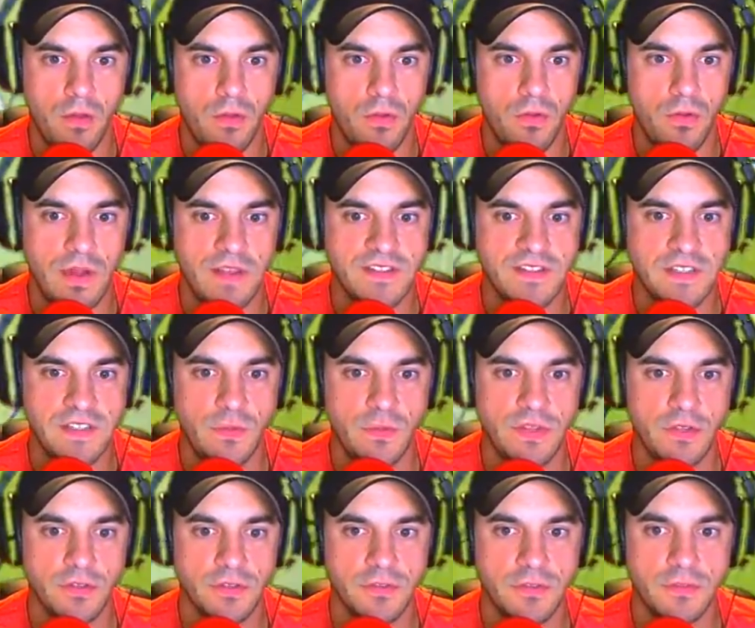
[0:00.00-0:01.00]
Ooh, I see with
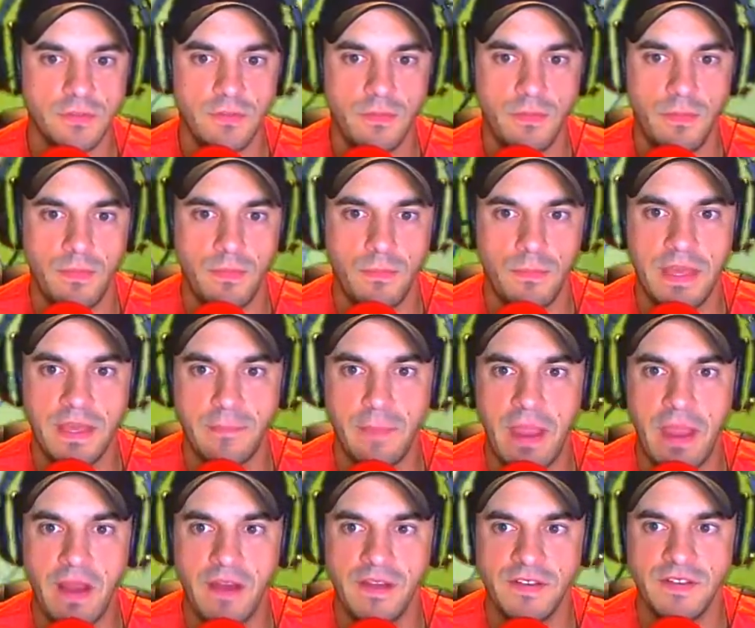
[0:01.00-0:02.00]
those pink
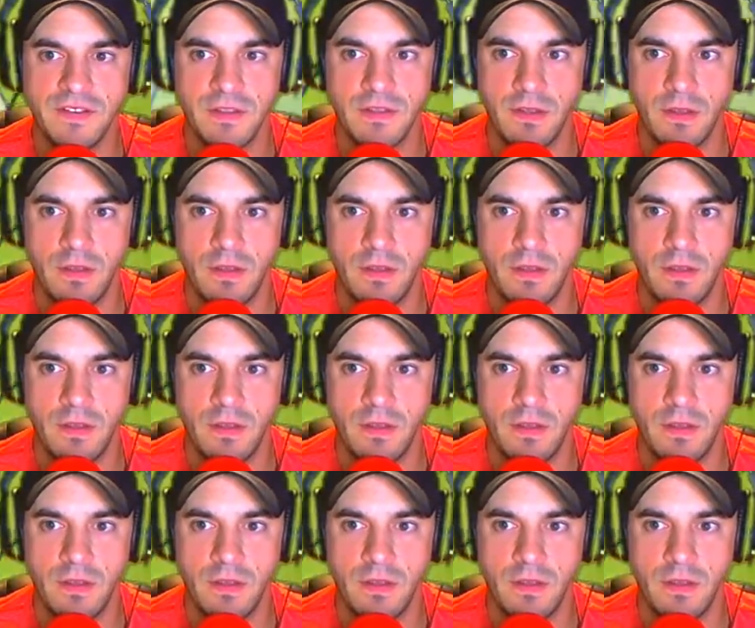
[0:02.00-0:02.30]
parries.